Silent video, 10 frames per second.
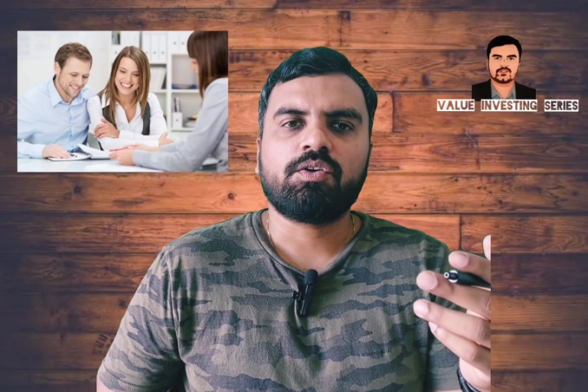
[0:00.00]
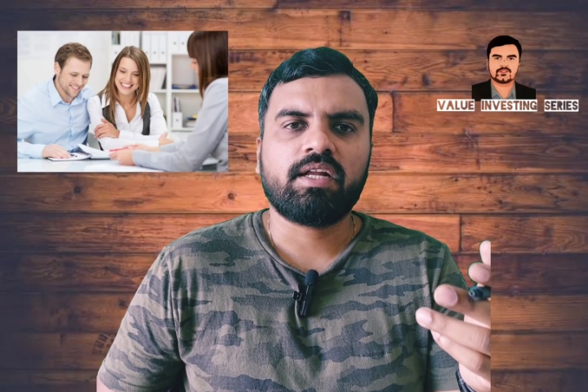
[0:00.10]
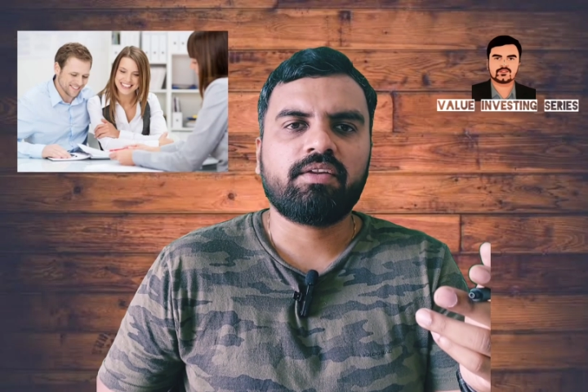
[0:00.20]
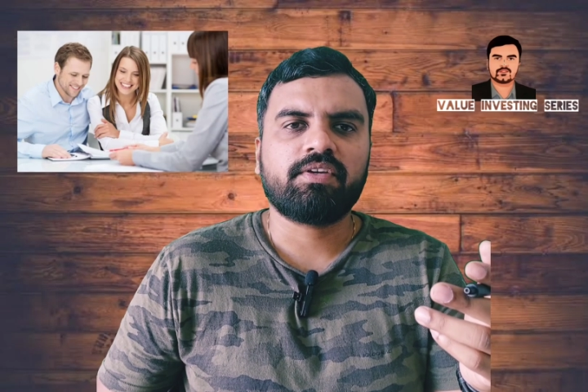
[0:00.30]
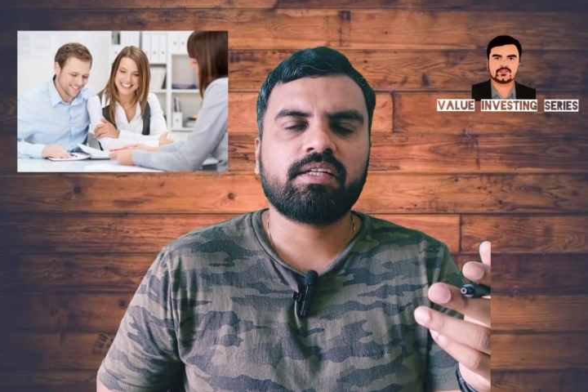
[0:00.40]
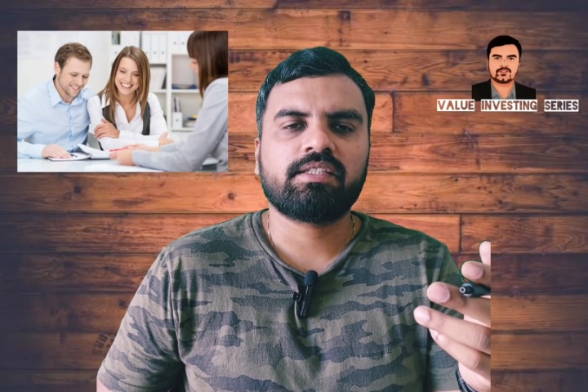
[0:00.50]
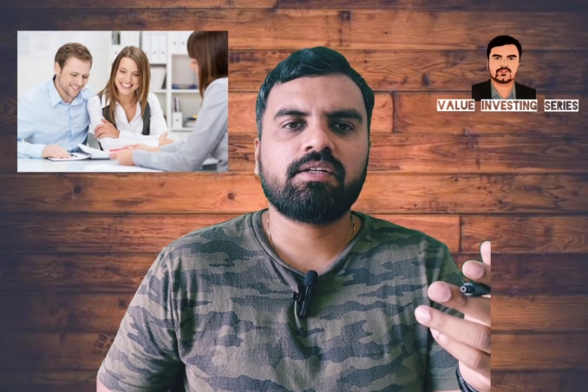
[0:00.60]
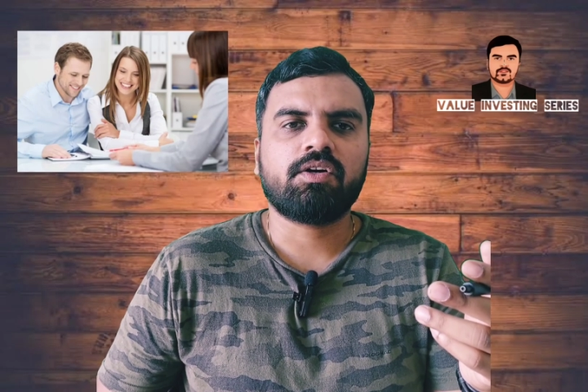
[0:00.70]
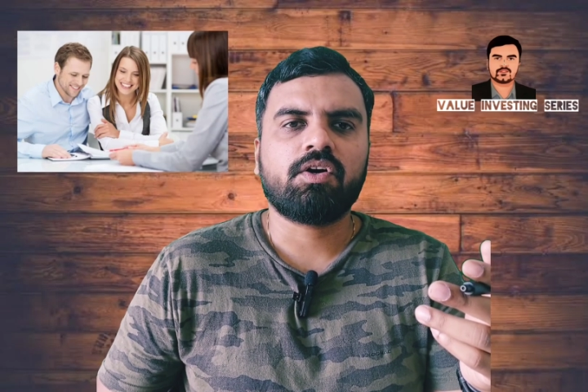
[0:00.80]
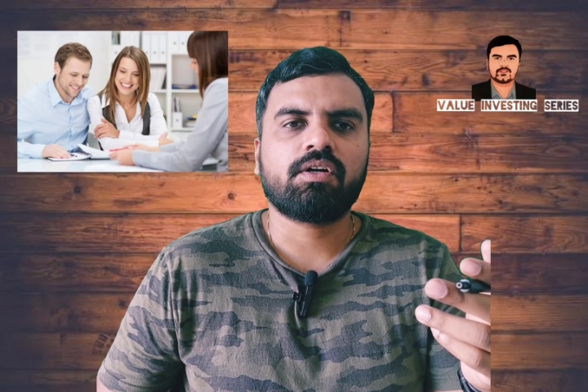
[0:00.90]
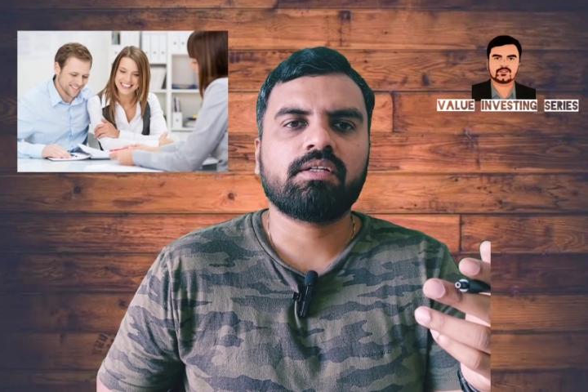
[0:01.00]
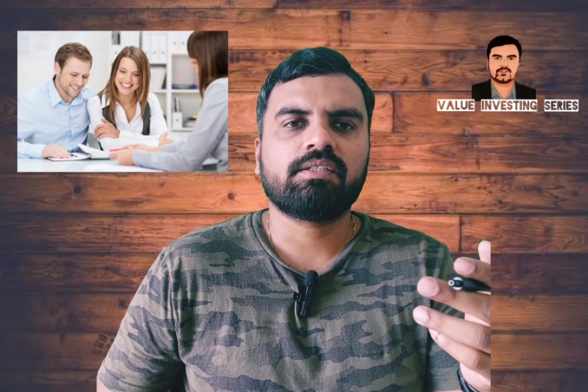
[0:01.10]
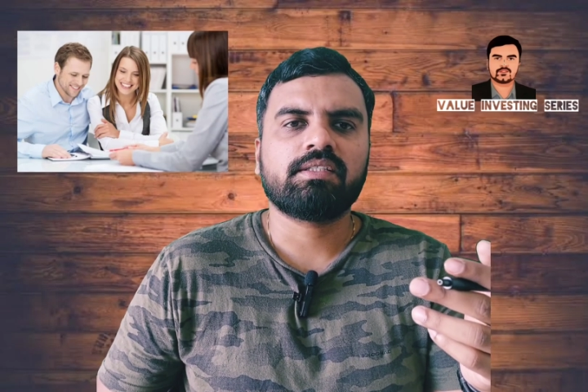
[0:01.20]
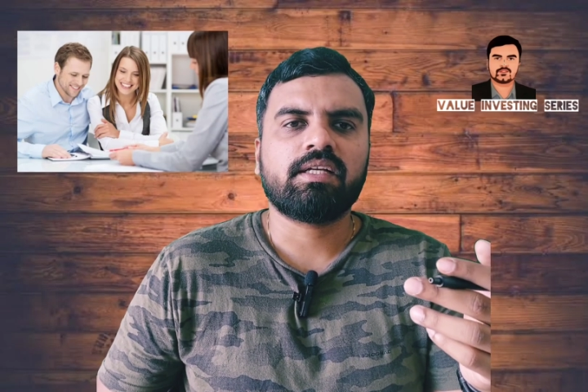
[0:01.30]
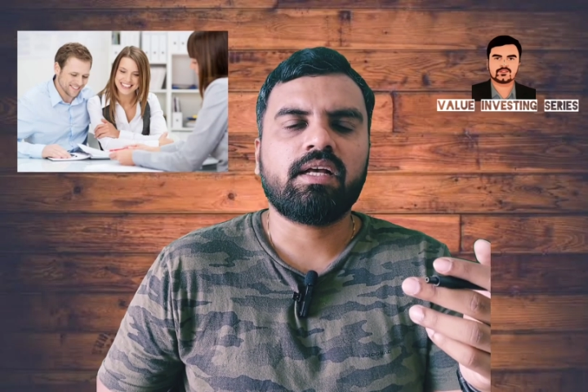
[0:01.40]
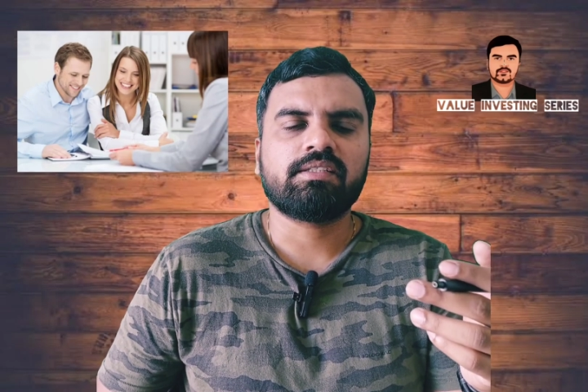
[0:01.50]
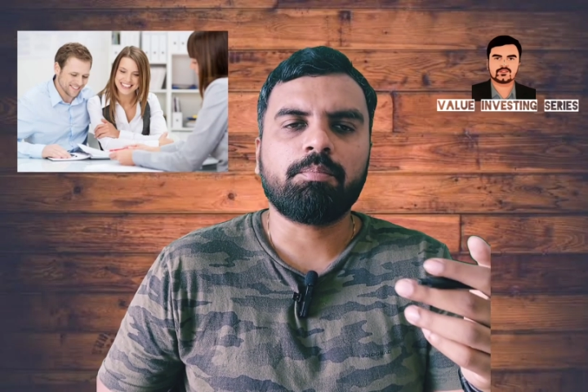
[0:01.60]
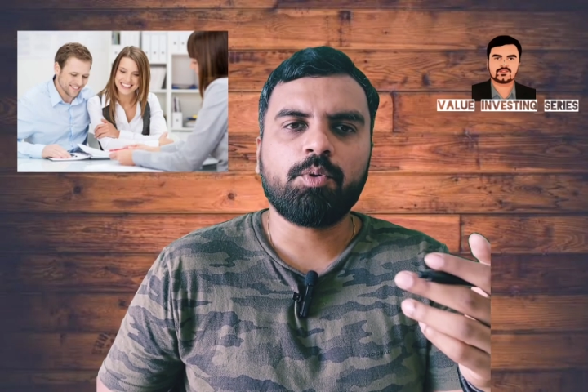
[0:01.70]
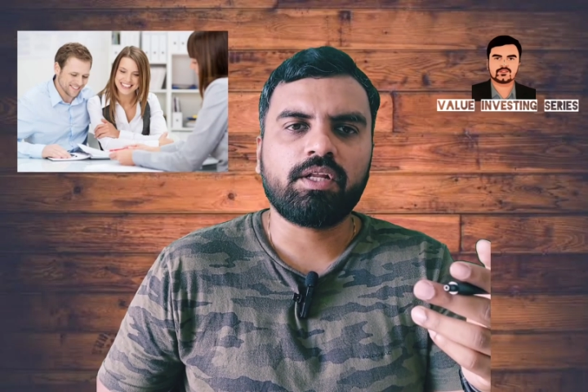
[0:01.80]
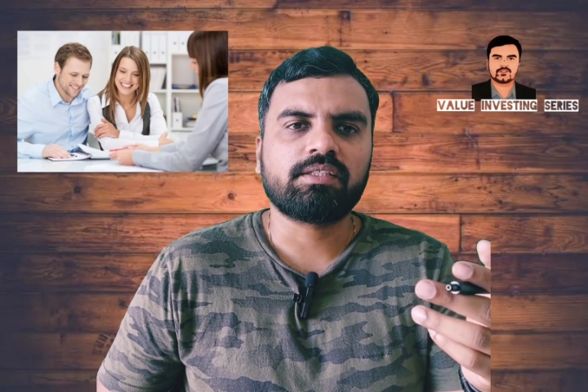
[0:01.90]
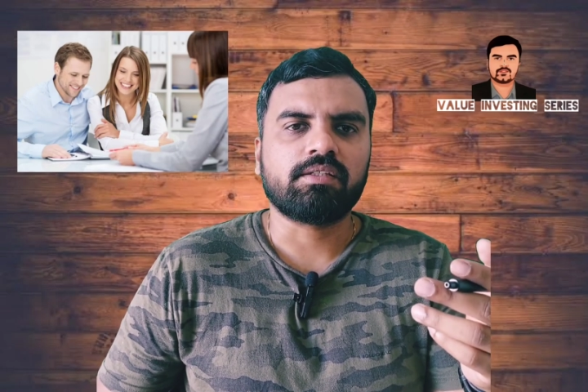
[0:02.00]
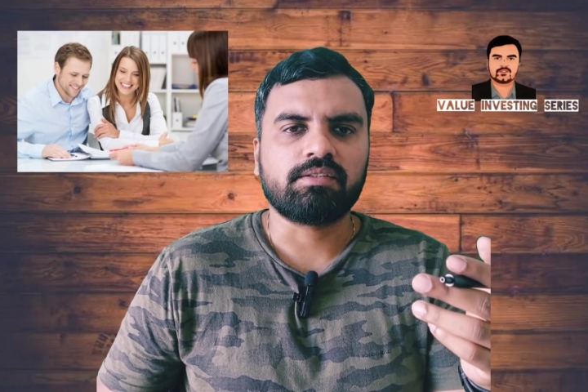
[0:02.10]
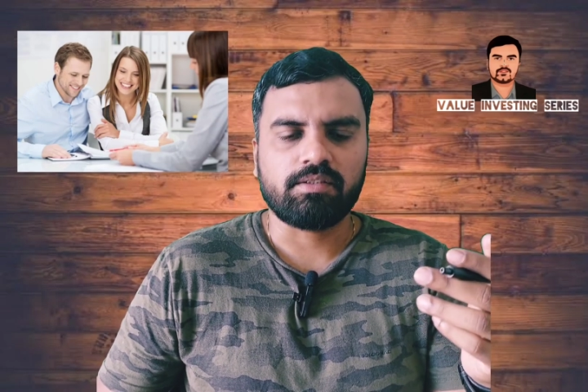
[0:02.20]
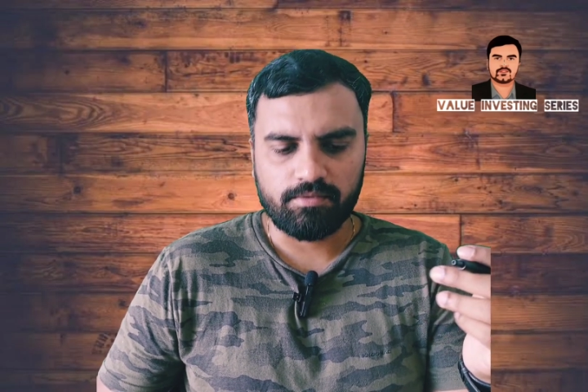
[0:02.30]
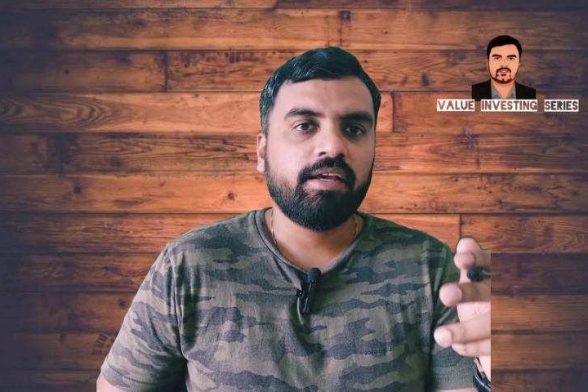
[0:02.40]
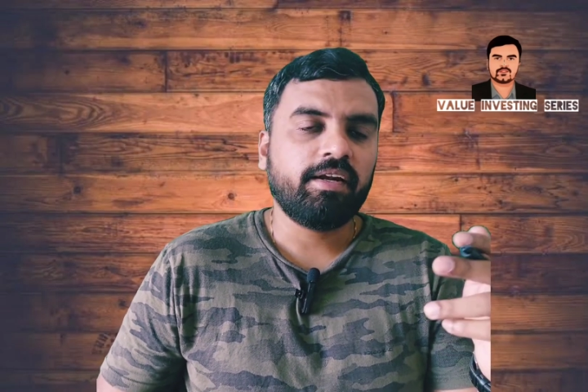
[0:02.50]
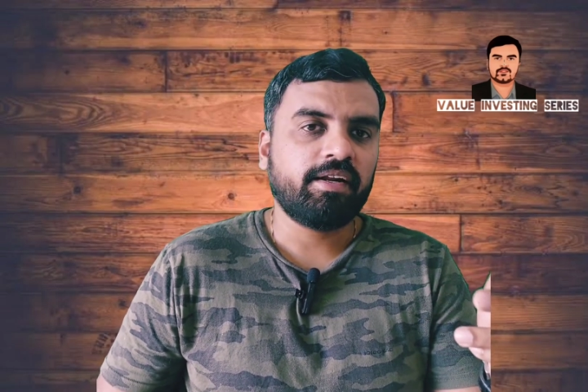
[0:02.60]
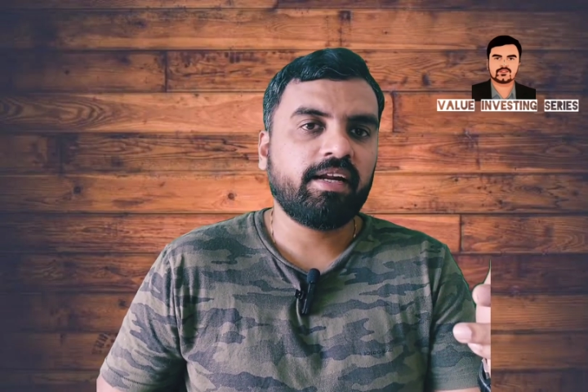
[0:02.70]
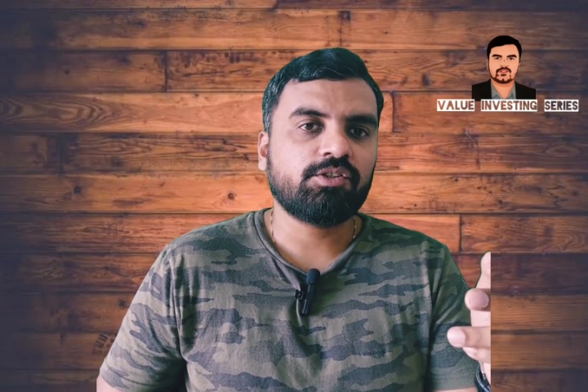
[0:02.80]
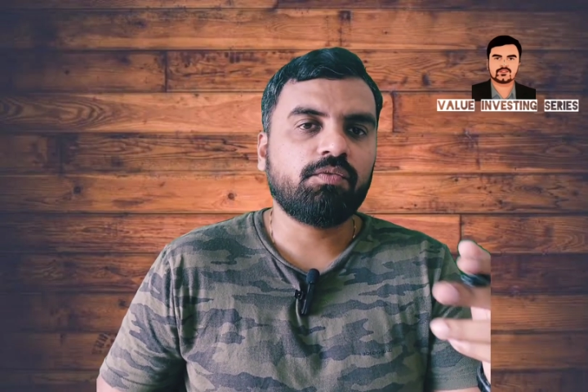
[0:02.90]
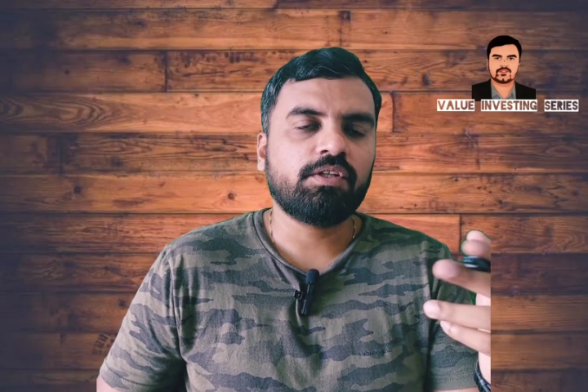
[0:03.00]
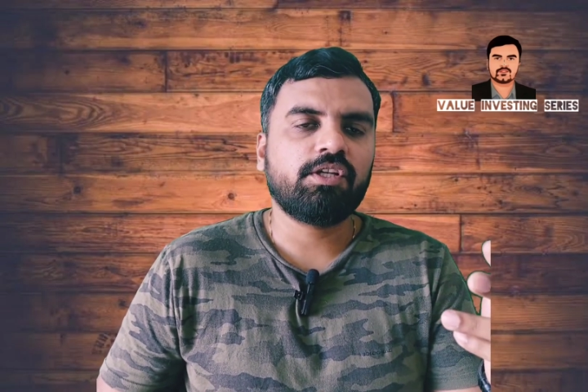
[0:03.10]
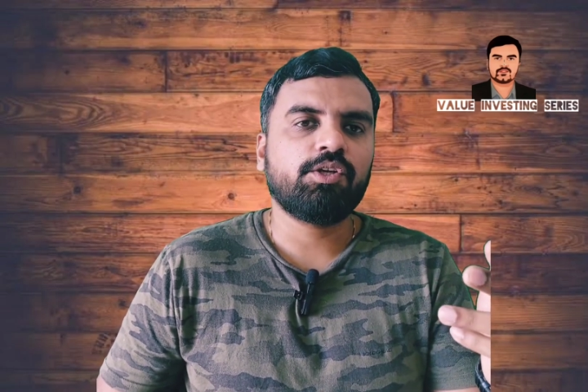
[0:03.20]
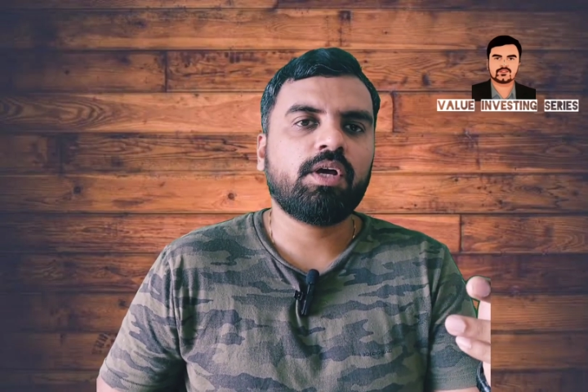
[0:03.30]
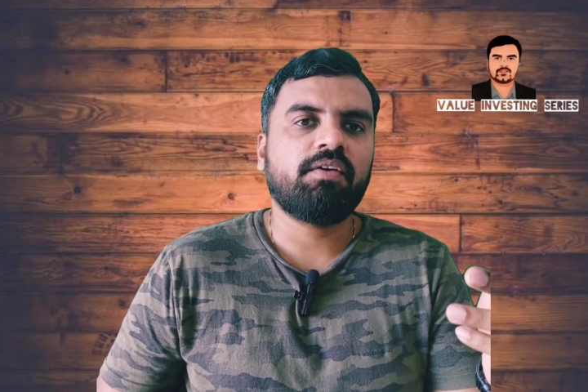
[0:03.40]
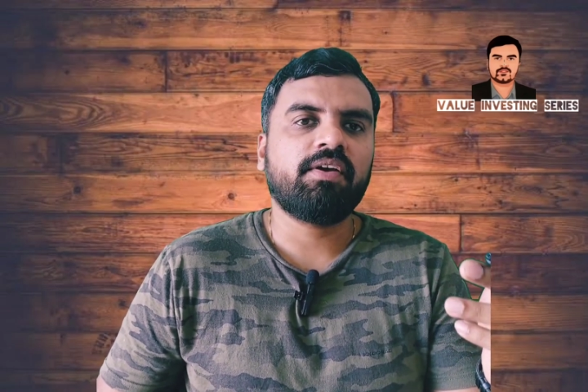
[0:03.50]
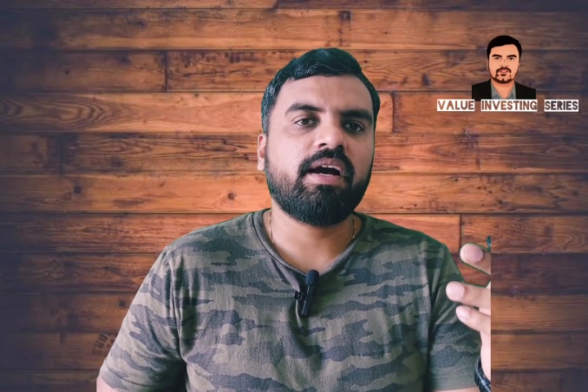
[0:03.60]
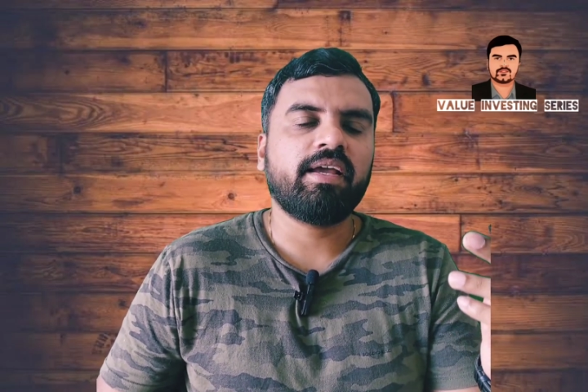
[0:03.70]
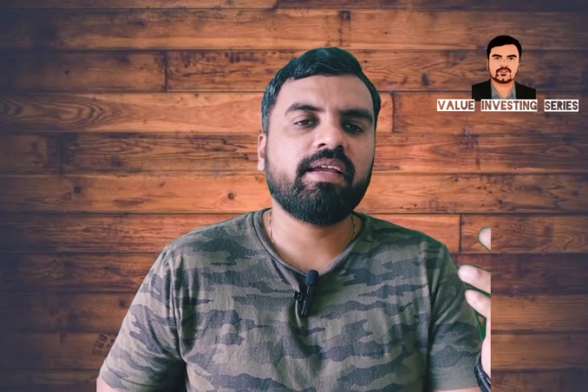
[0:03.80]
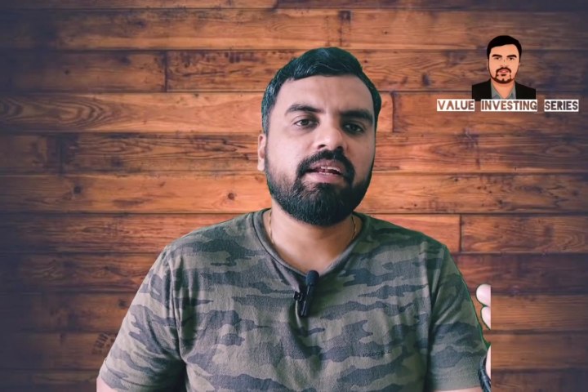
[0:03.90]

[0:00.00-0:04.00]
doubt clarification or support is concerned. In REITs, obviously you have